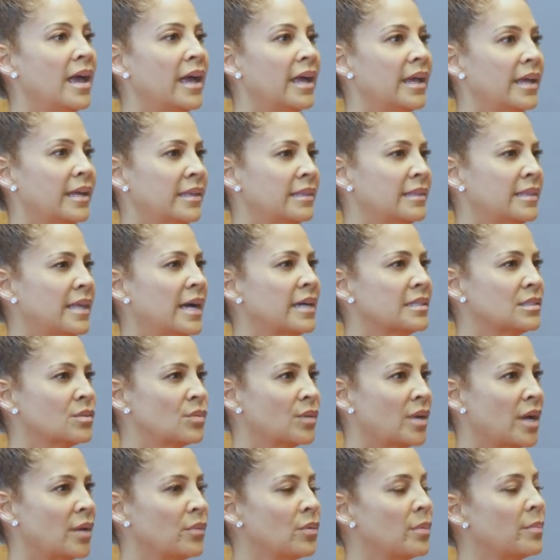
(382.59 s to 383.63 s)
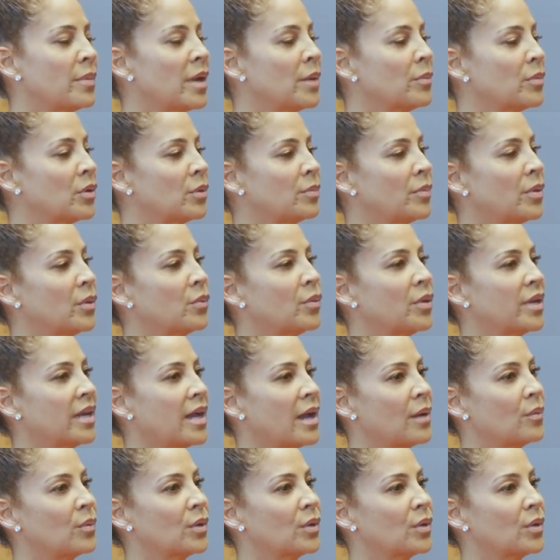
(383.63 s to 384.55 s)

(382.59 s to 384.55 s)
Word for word: And that's what I remembered. But when I